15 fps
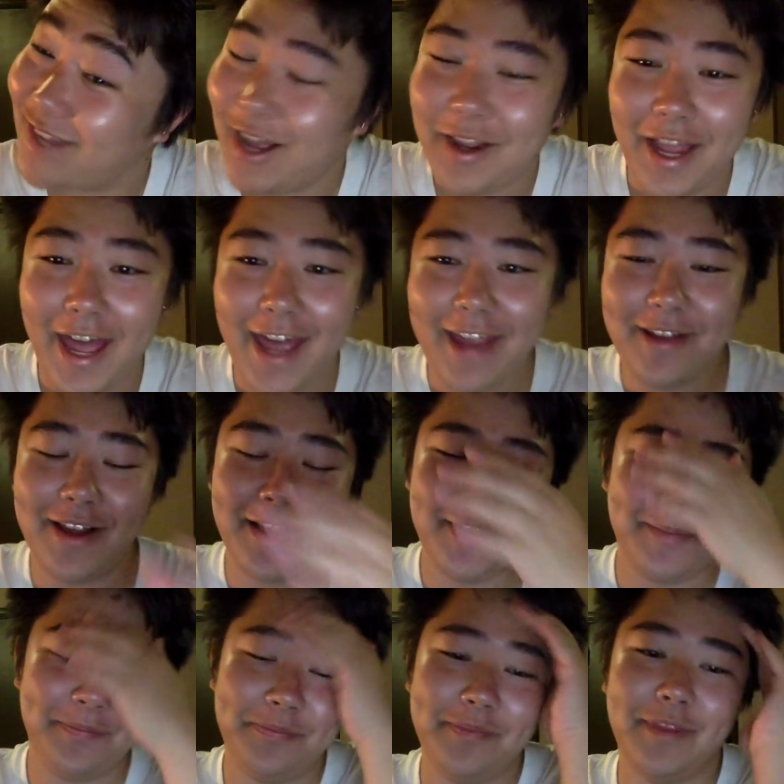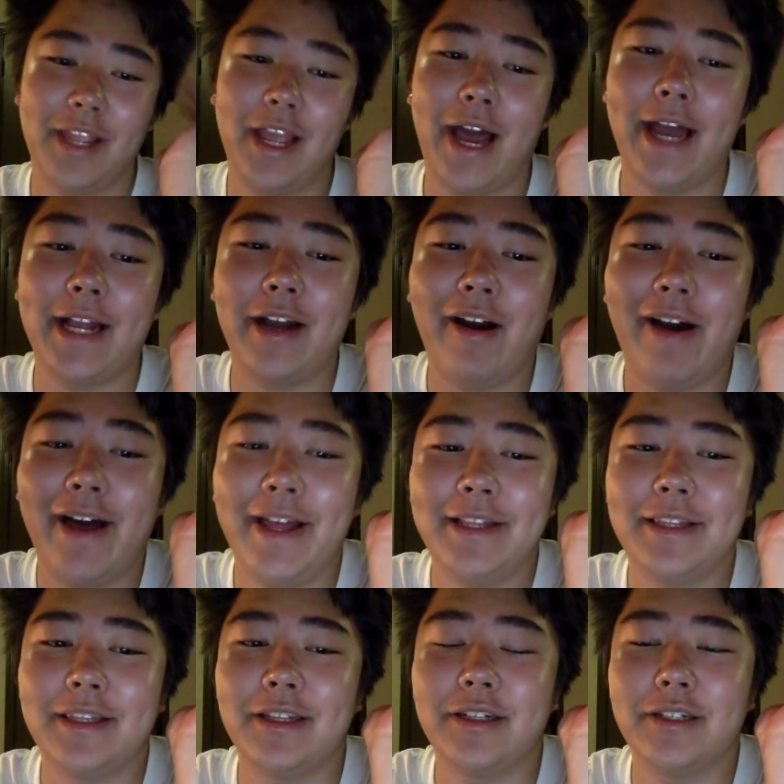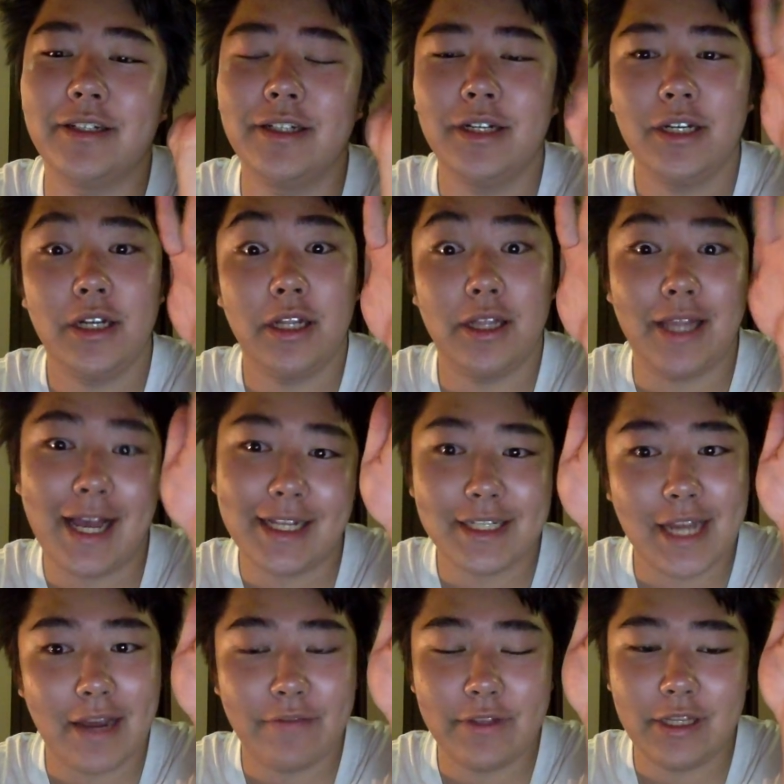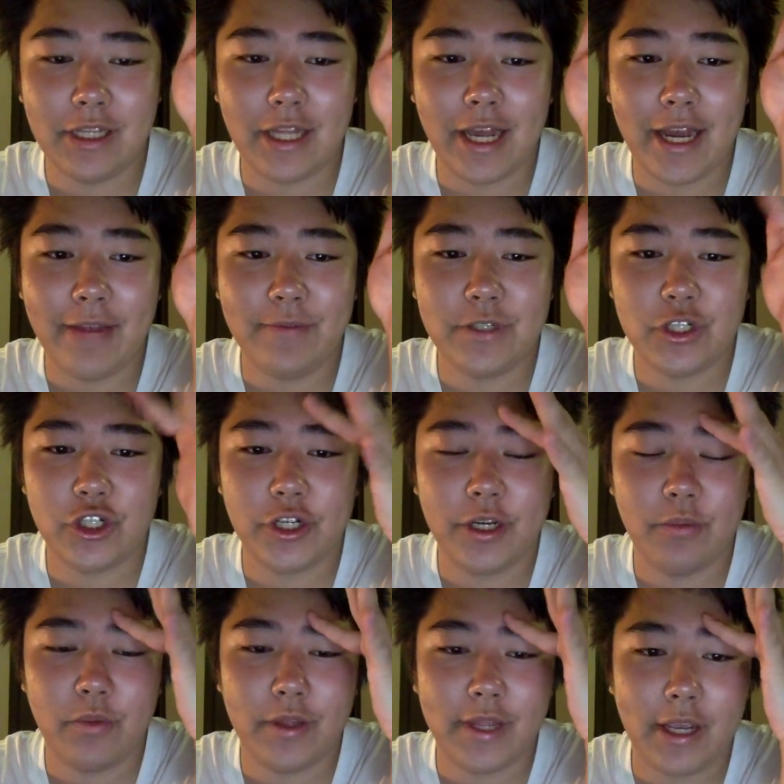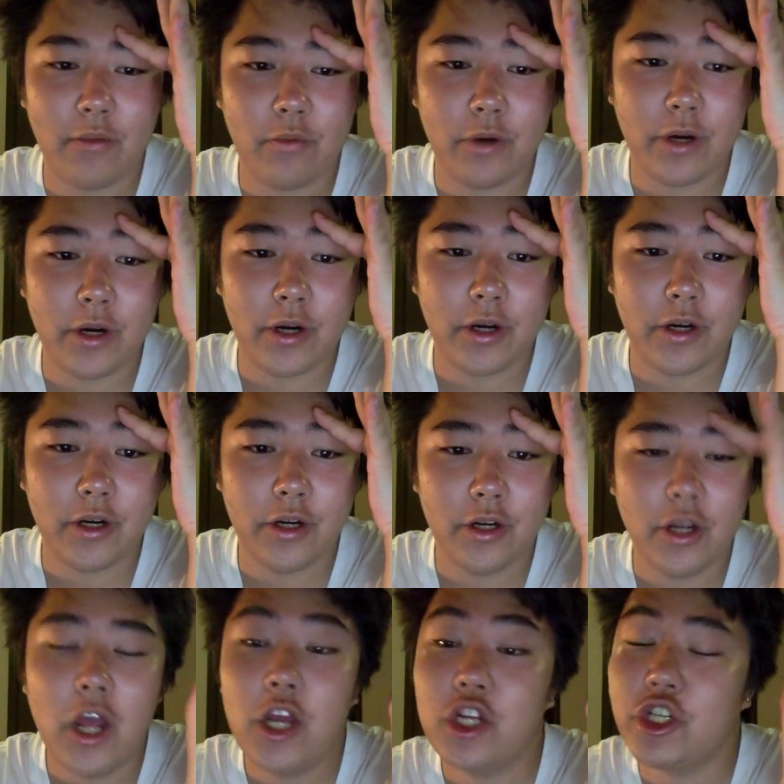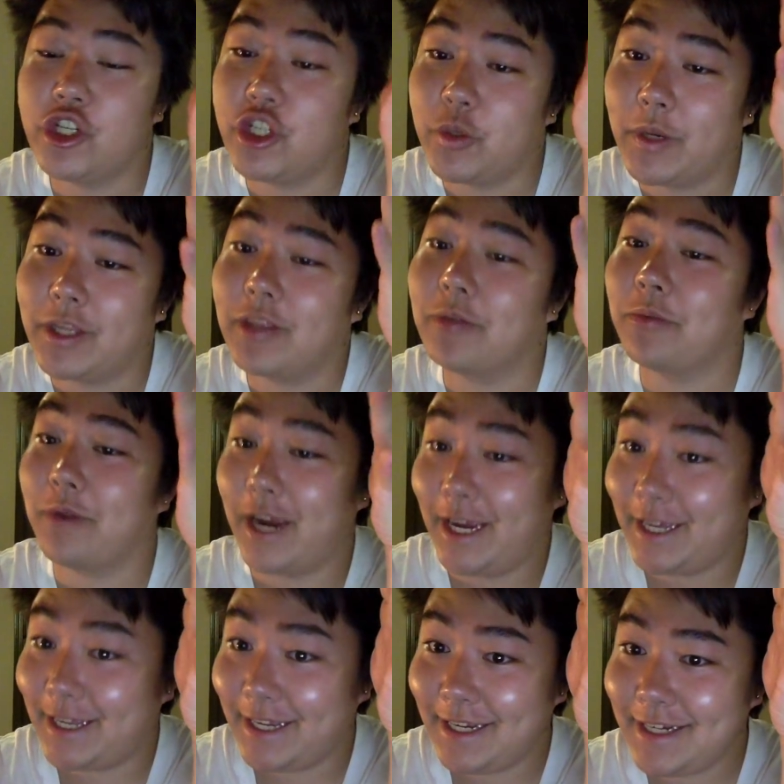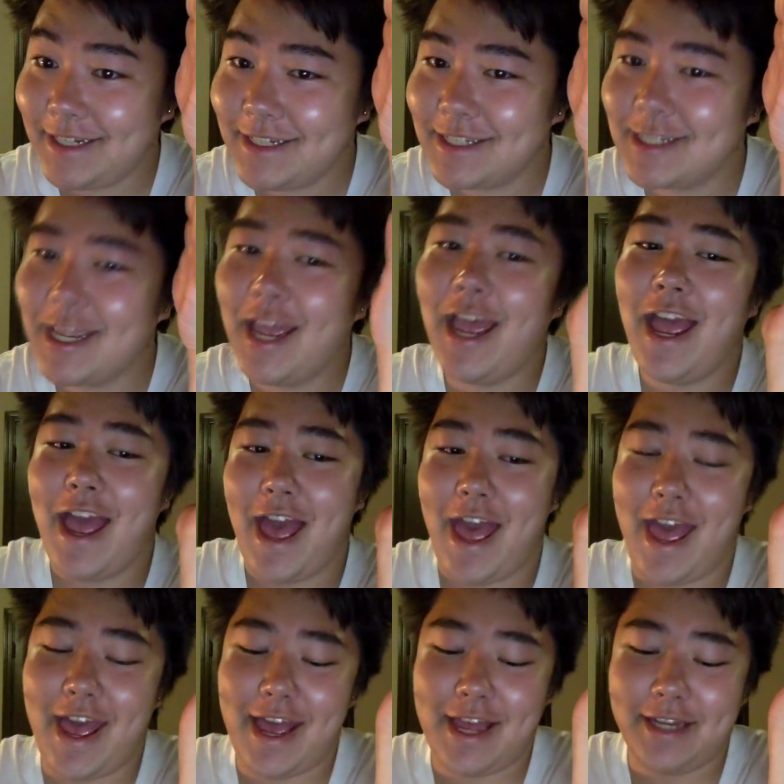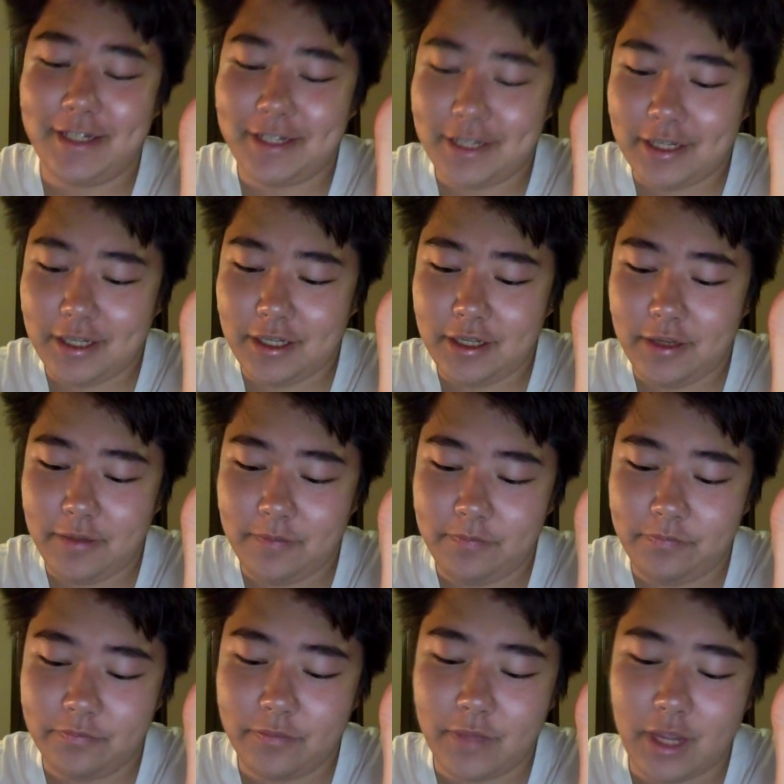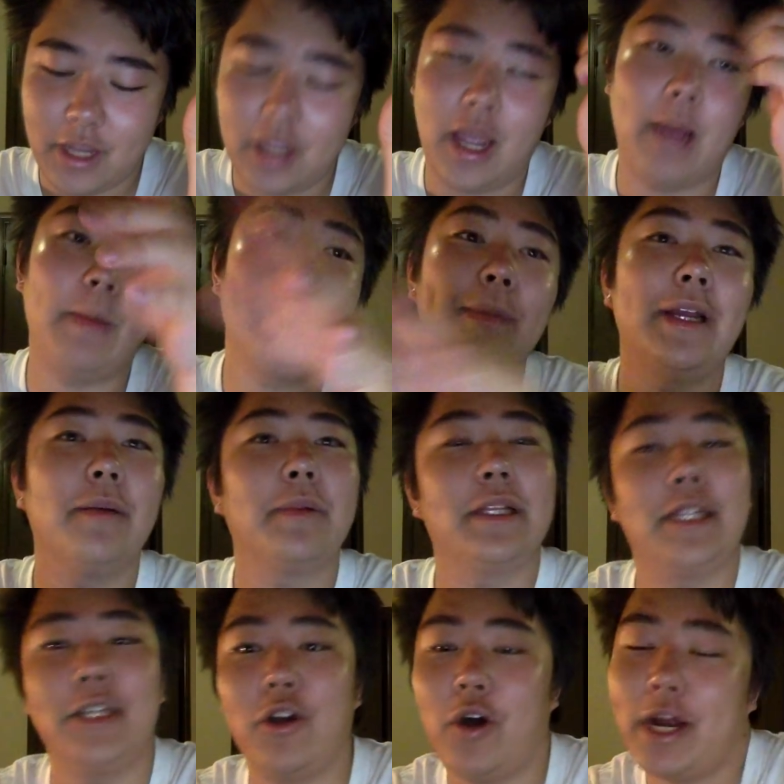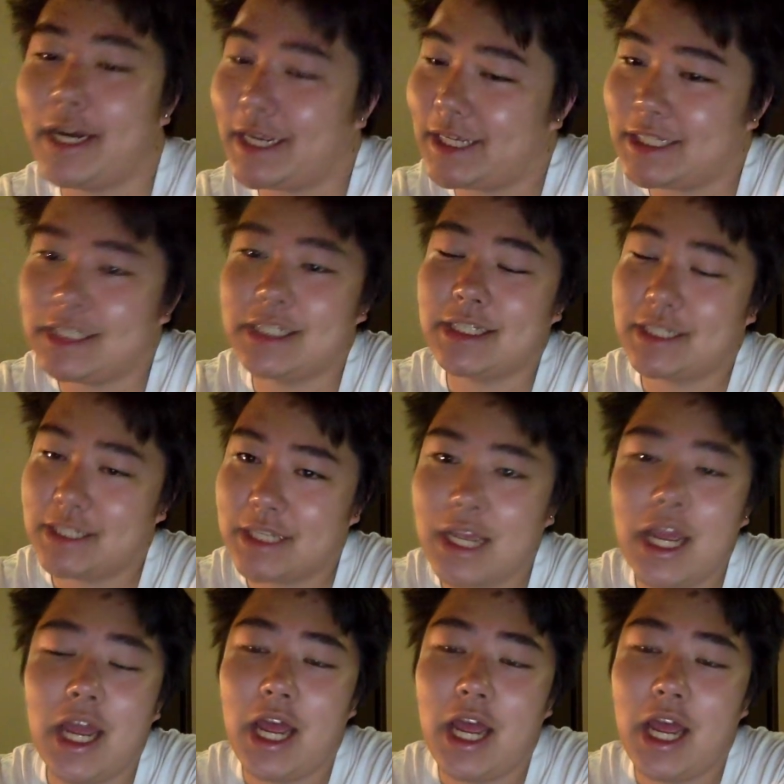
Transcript: Okay. I caught the last half of the live stream when they were doing the rankings, and I'm gonna be completely honest.